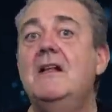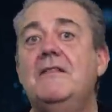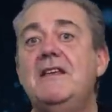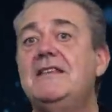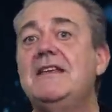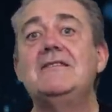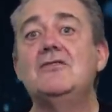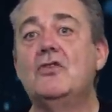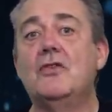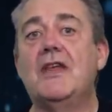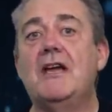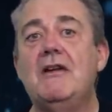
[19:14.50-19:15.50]
This isn't
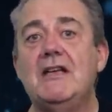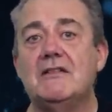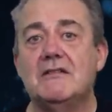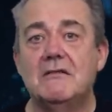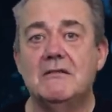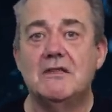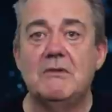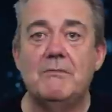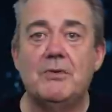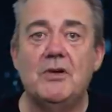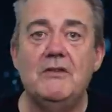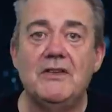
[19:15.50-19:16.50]
all there is to
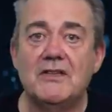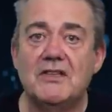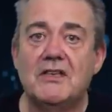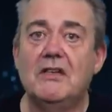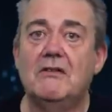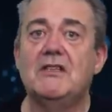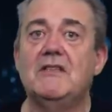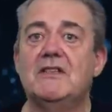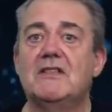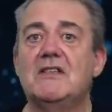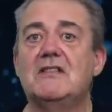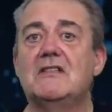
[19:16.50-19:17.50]
improving the security of a
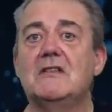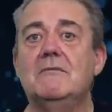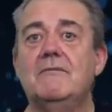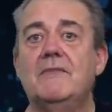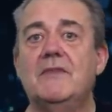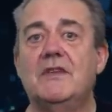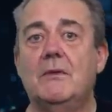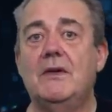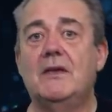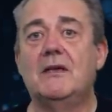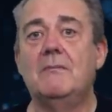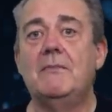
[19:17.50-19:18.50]
system that we
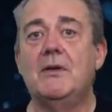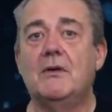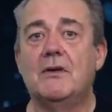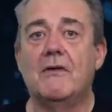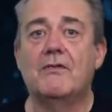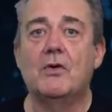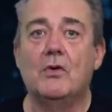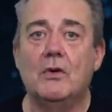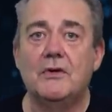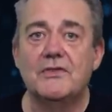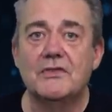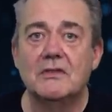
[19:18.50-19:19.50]
can build, of
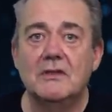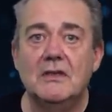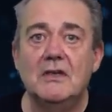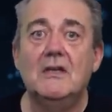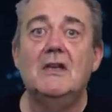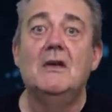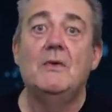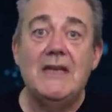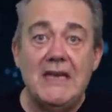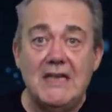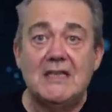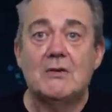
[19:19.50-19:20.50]
course. We
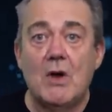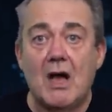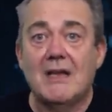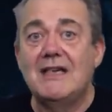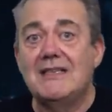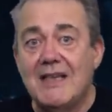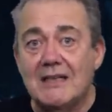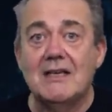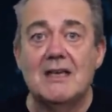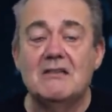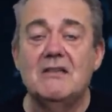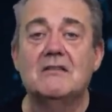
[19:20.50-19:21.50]
need to architect
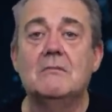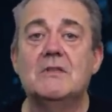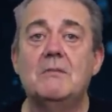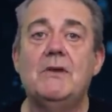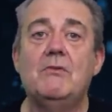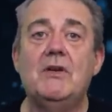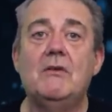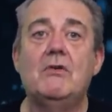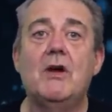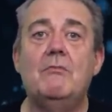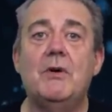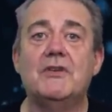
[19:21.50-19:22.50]
our systems to be
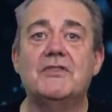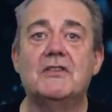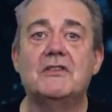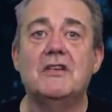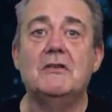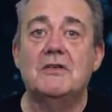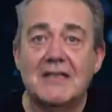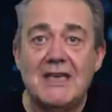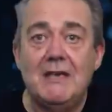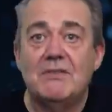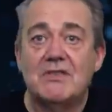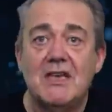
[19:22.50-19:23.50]
robust too, to
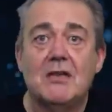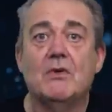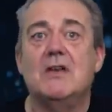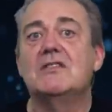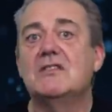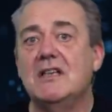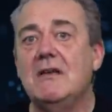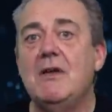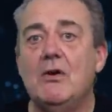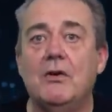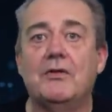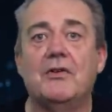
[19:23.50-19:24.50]
keep secrets, to limit
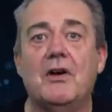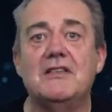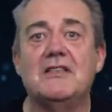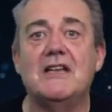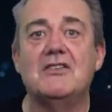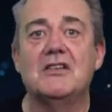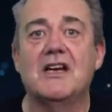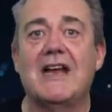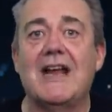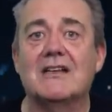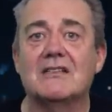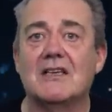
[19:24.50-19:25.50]
authorization and
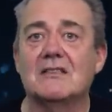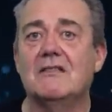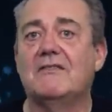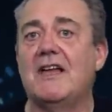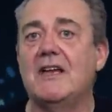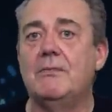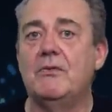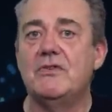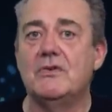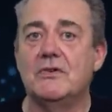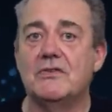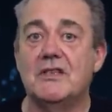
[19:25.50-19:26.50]
access to valuable
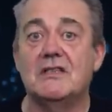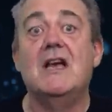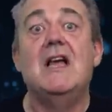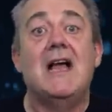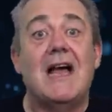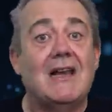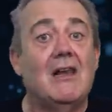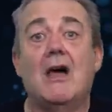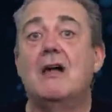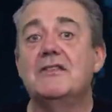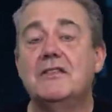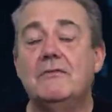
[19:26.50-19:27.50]
resources, and
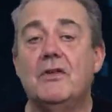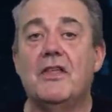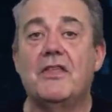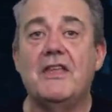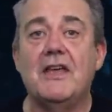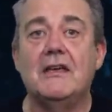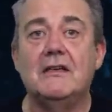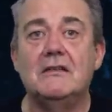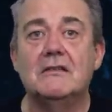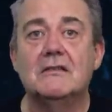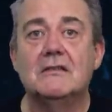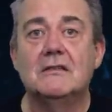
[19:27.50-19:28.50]
lots of other
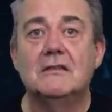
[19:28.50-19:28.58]
things.